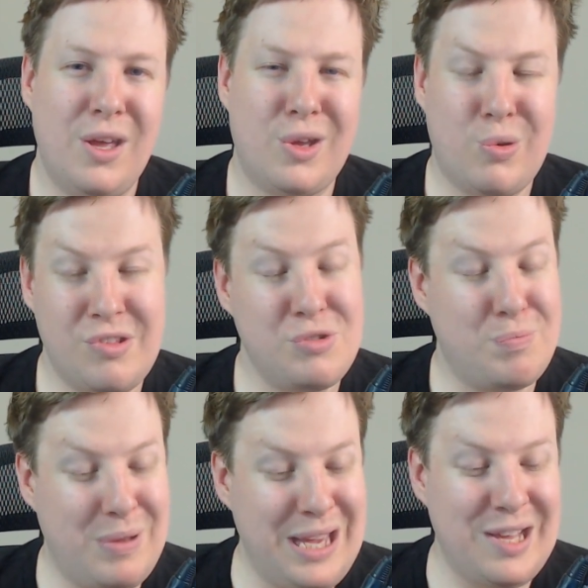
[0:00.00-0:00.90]
Crystal
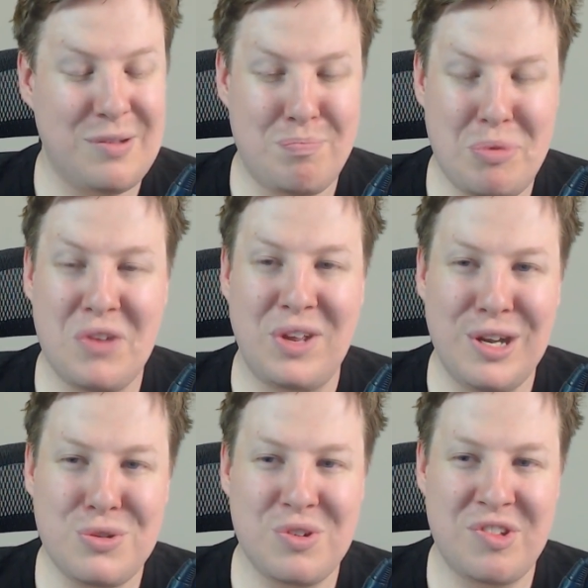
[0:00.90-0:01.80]
B is a bit of an
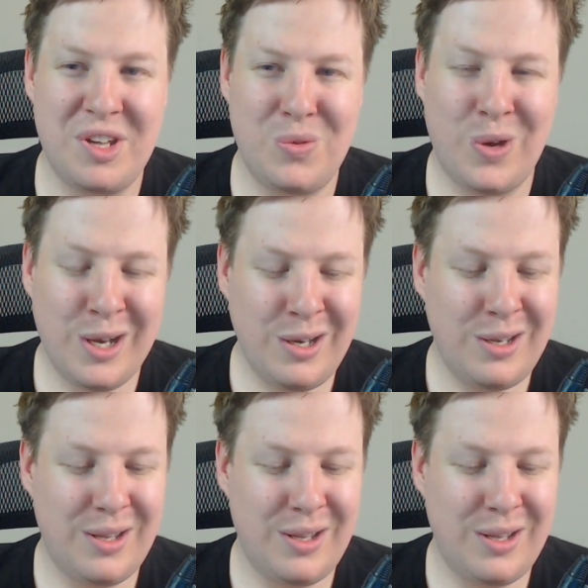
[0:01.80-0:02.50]
interesting one.